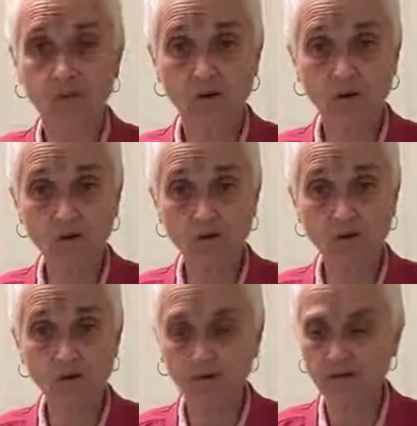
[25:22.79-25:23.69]
So he
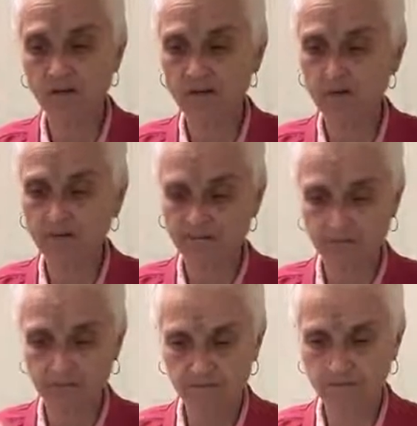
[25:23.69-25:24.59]
controlled his anger.
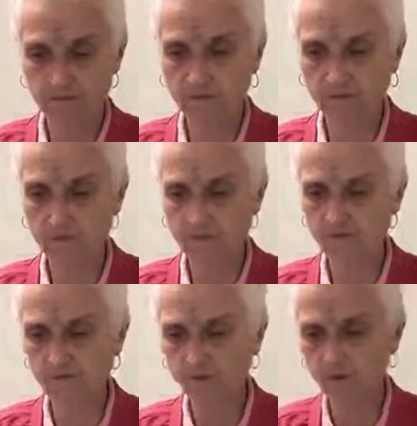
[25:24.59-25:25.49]
Good for you,
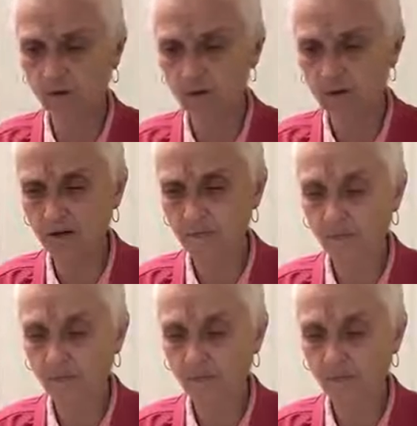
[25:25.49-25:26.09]
Vishwamitra.